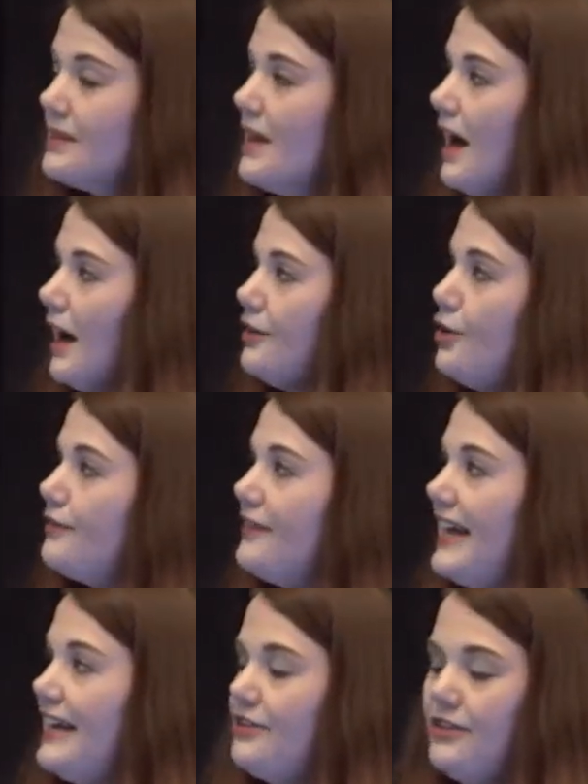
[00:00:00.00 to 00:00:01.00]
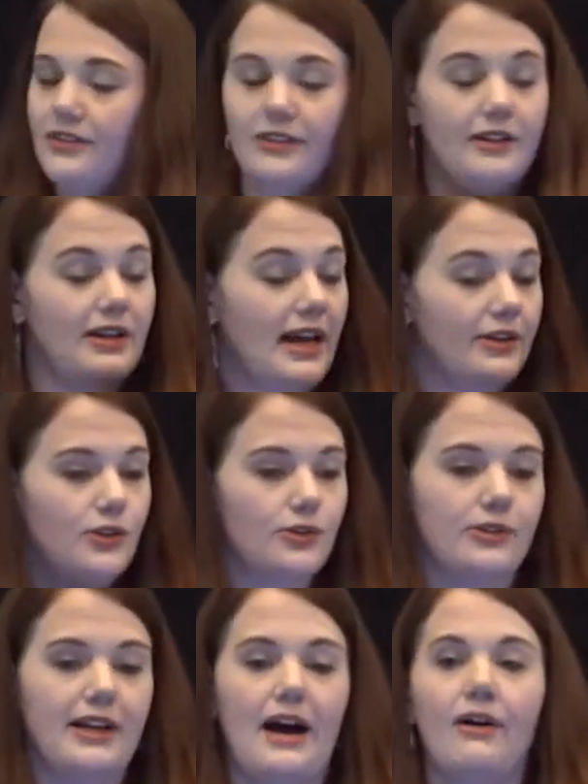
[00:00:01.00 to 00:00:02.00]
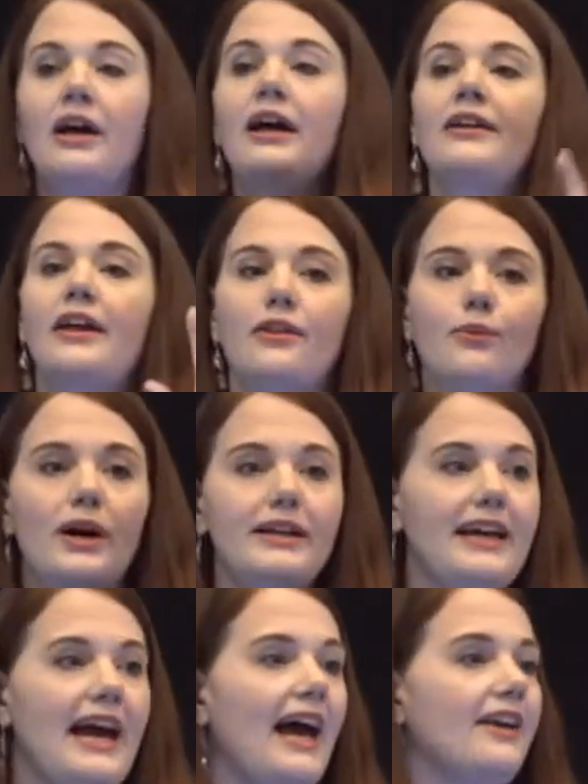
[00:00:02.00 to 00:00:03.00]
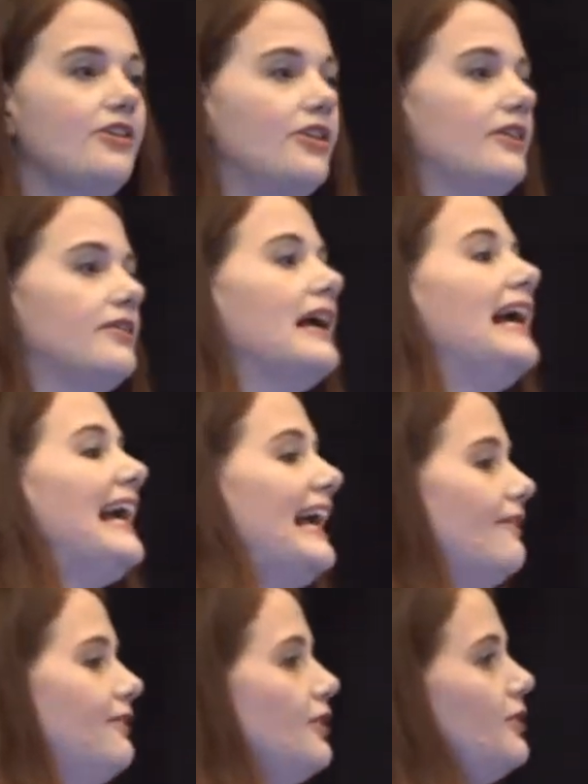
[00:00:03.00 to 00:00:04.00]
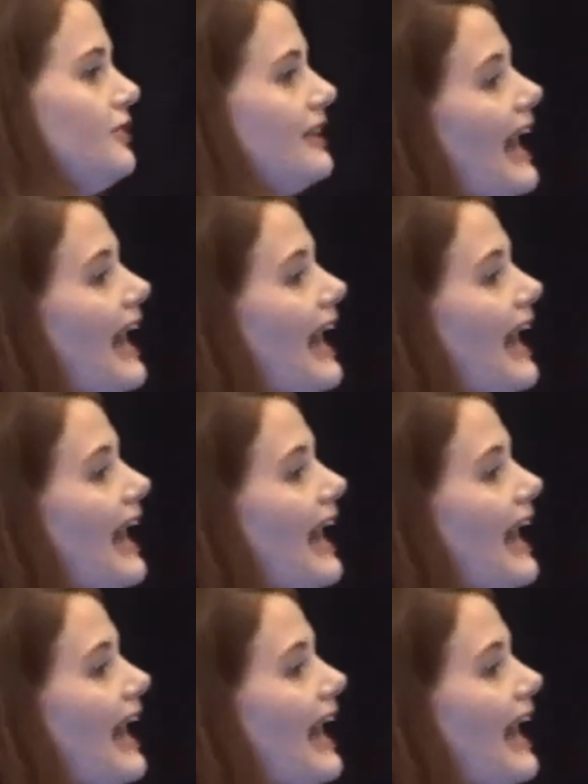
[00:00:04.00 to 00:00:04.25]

notifications and Google Now. Now, the one catch is, if you're using